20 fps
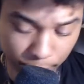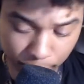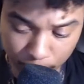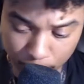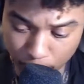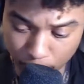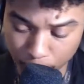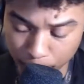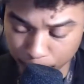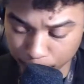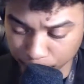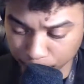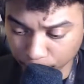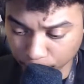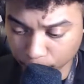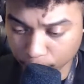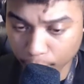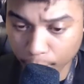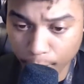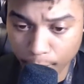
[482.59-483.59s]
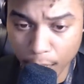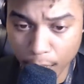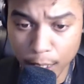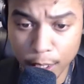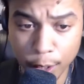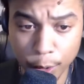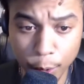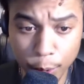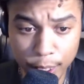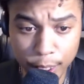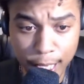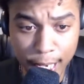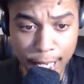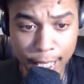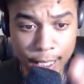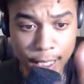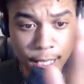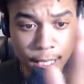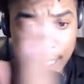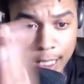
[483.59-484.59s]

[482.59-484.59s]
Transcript: So salute to that.